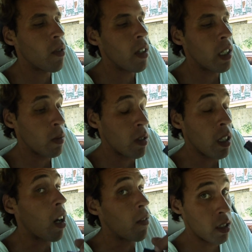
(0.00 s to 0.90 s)

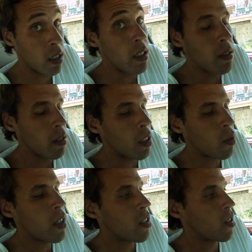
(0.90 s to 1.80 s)
frequency obviously
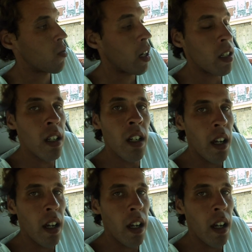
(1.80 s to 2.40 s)
increases, right?